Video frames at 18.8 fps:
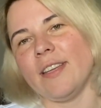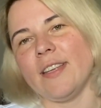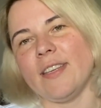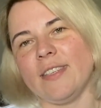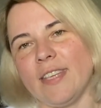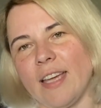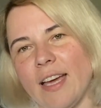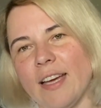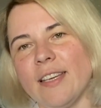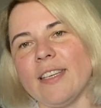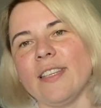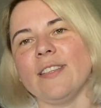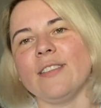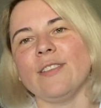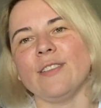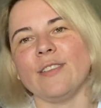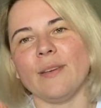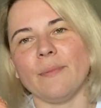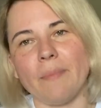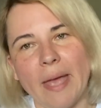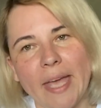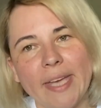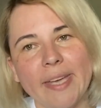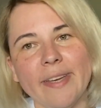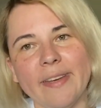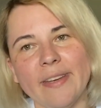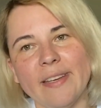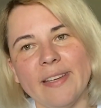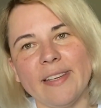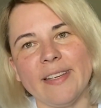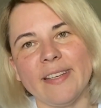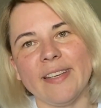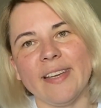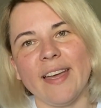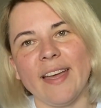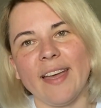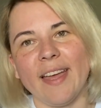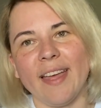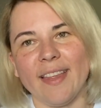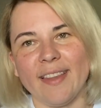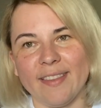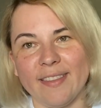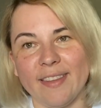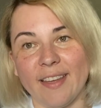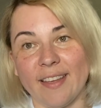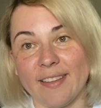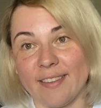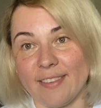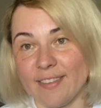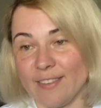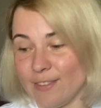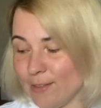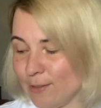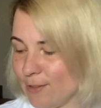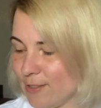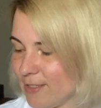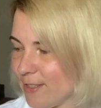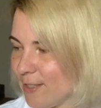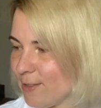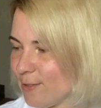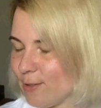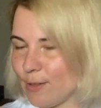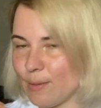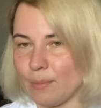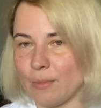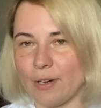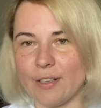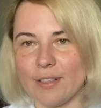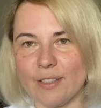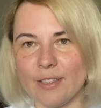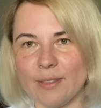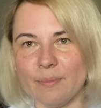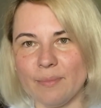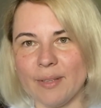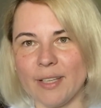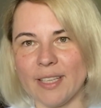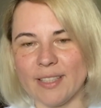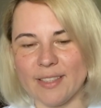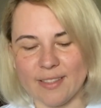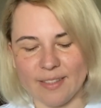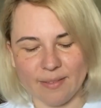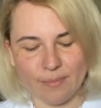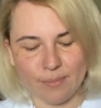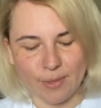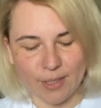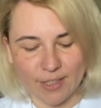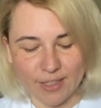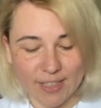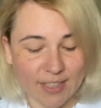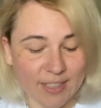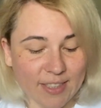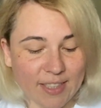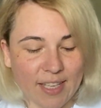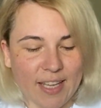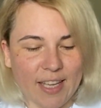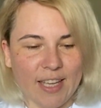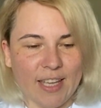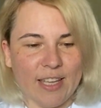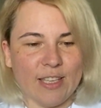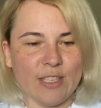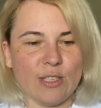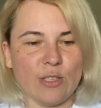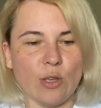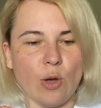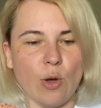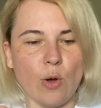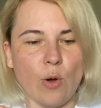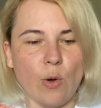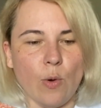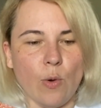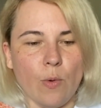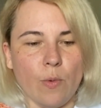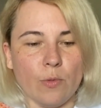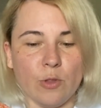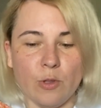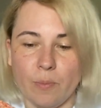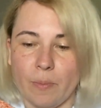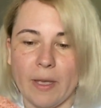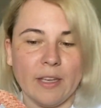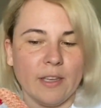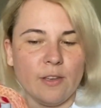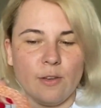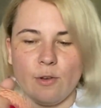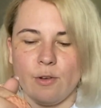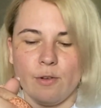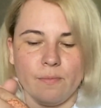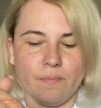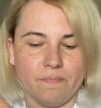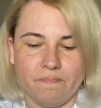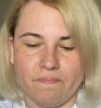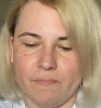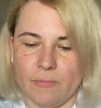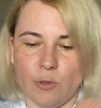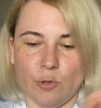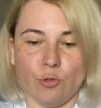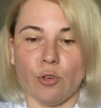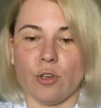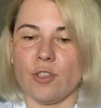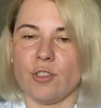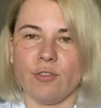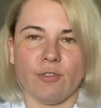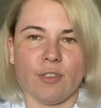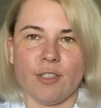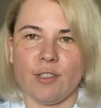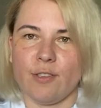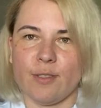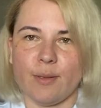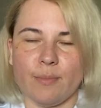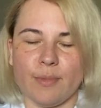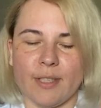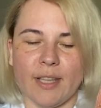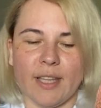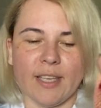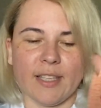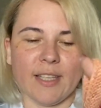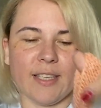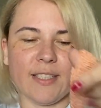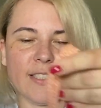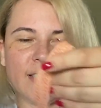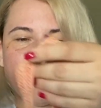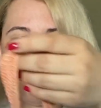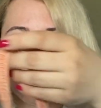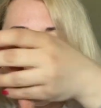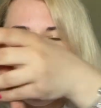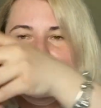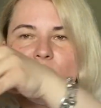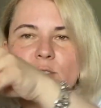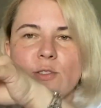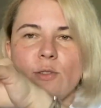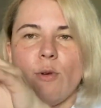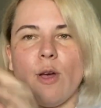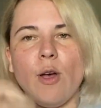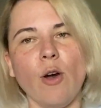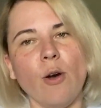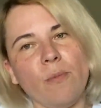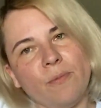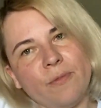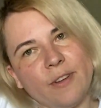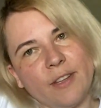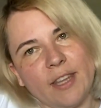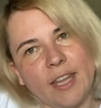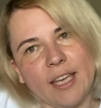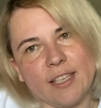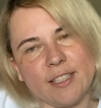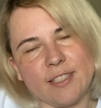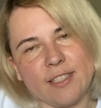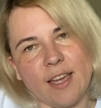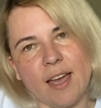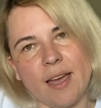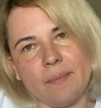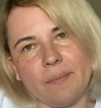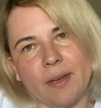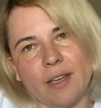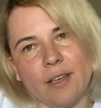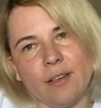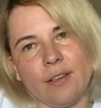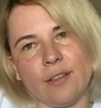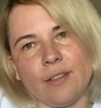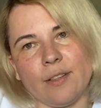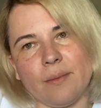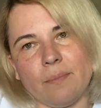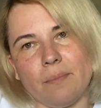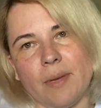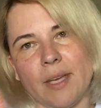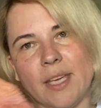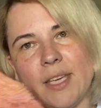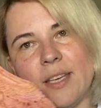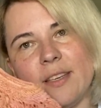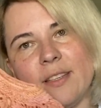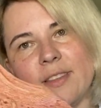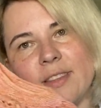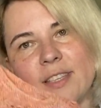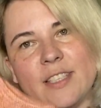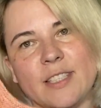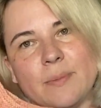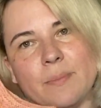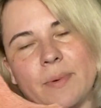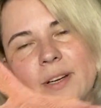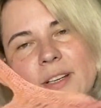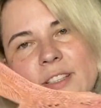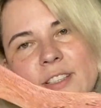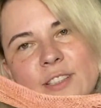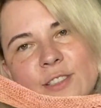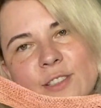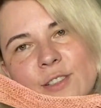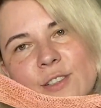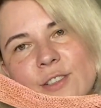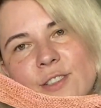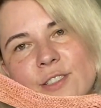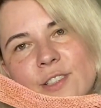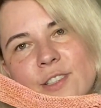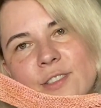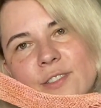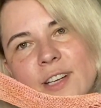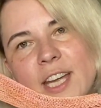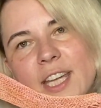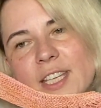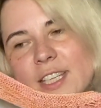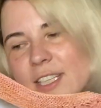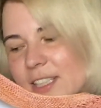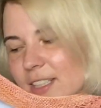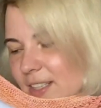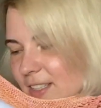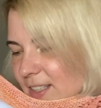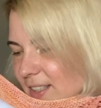tuck into your bag and then use this on the market, so to bag your groceries or something like this. So I hope for next time I'm gonna make this pattern also ready.